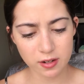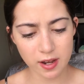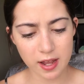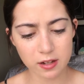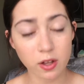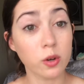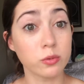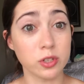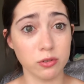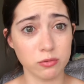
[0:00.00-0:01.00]

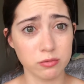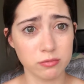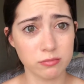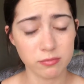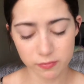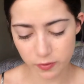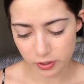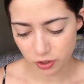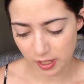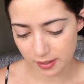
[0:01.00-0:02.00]
LO2 for the
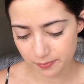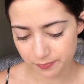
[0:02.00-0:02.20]
shade.